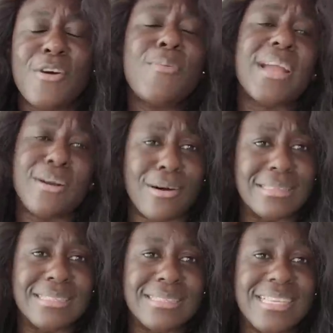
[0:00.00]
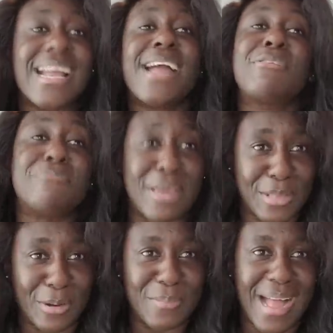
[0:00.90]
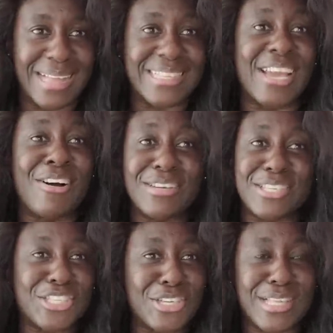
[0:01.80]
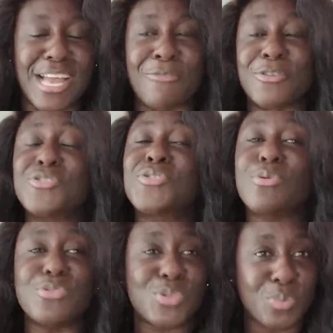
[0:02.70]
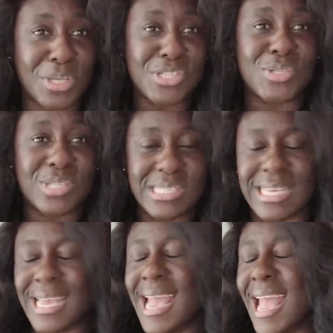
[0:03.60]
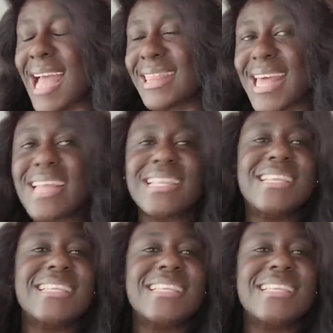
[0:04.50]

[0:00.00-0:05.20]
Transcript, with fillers: oh my god they kind of made up and they hugged each other it was so sweet to see and then the